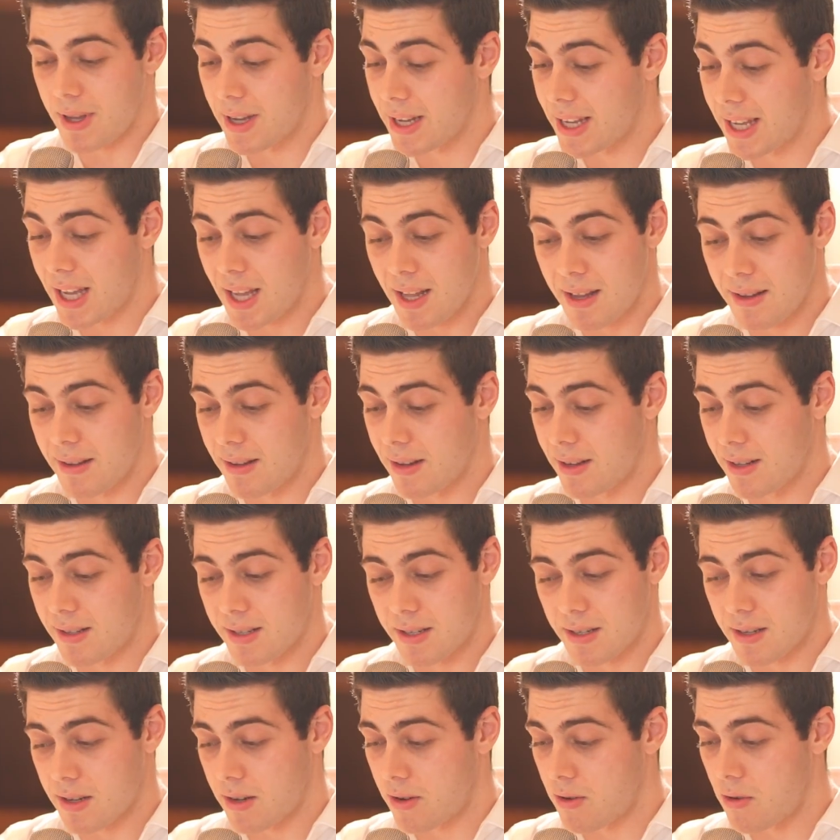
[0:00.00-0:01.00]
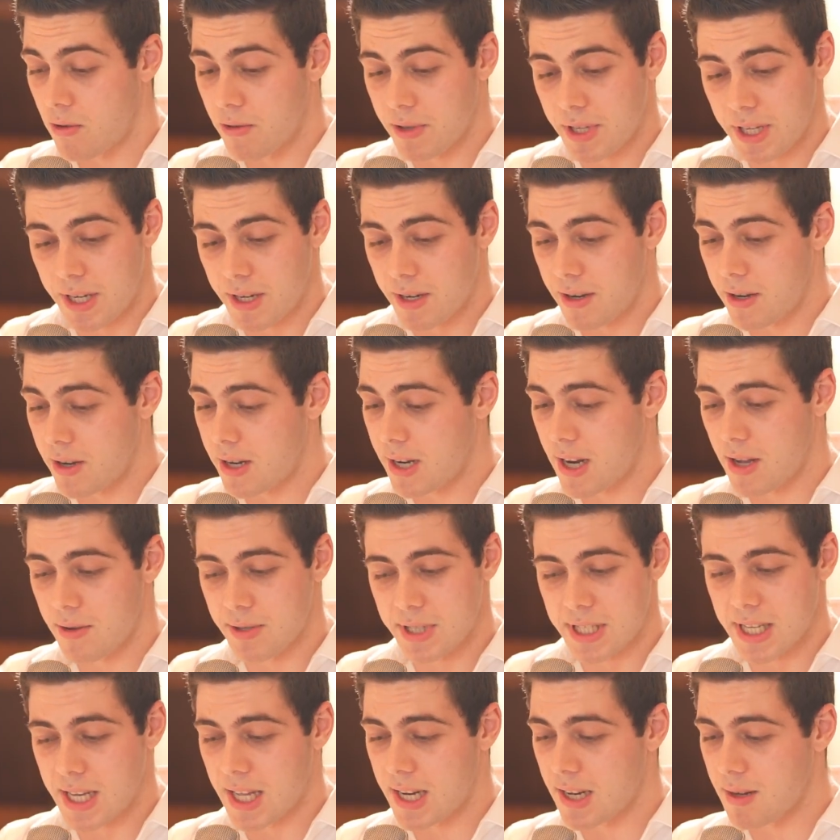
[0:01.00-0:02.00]
again, it took a whole year, and I
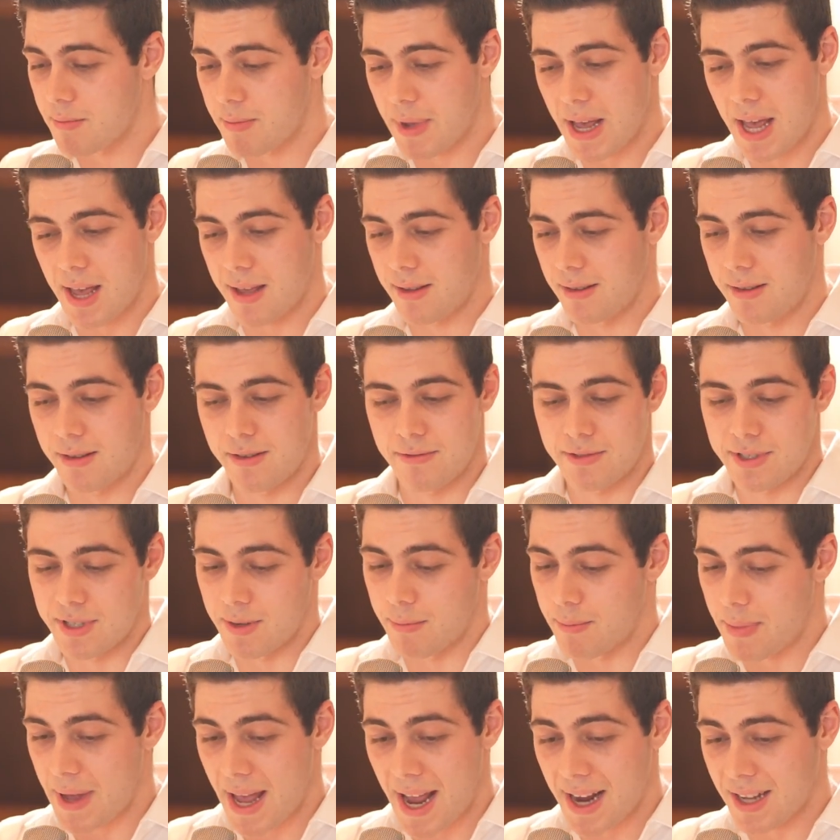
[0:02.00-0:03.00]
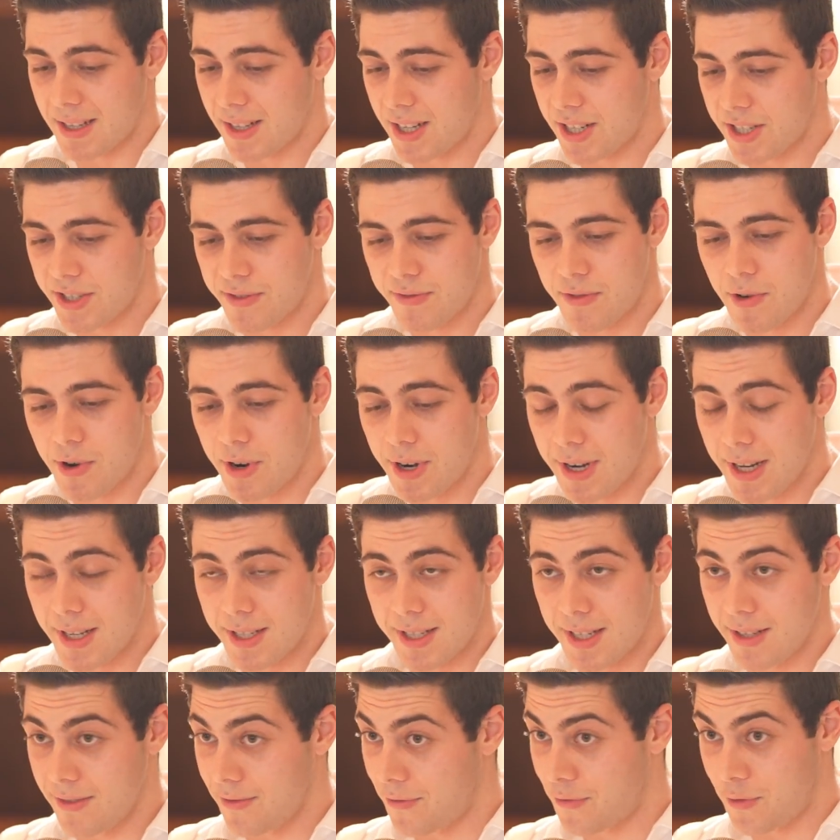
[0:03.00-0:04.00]
was getting some backlash for it. It
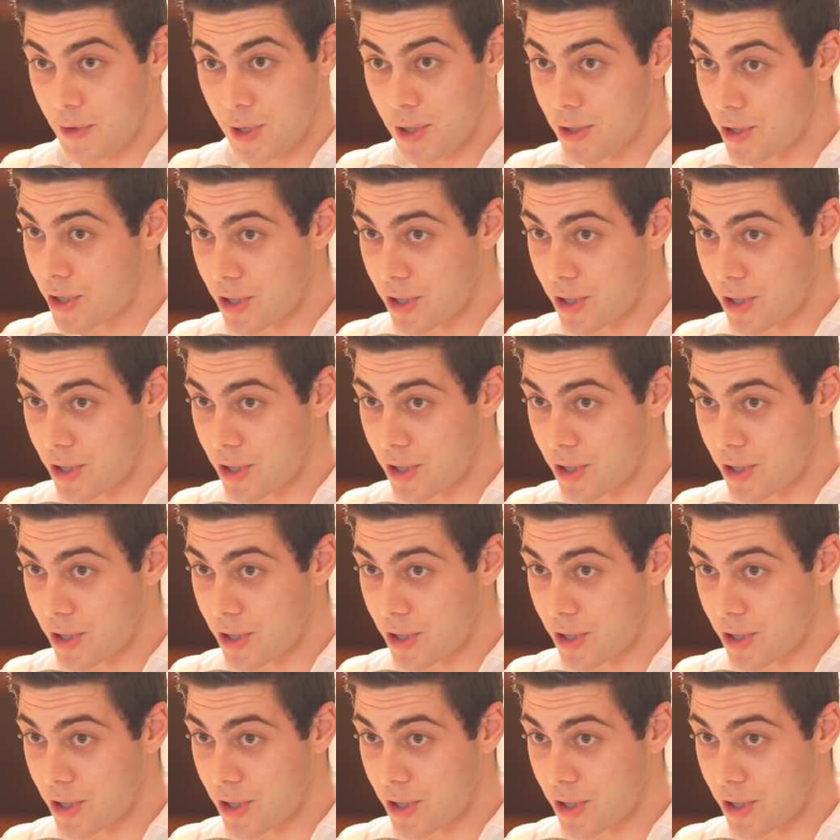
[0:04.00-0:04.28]
didn't feel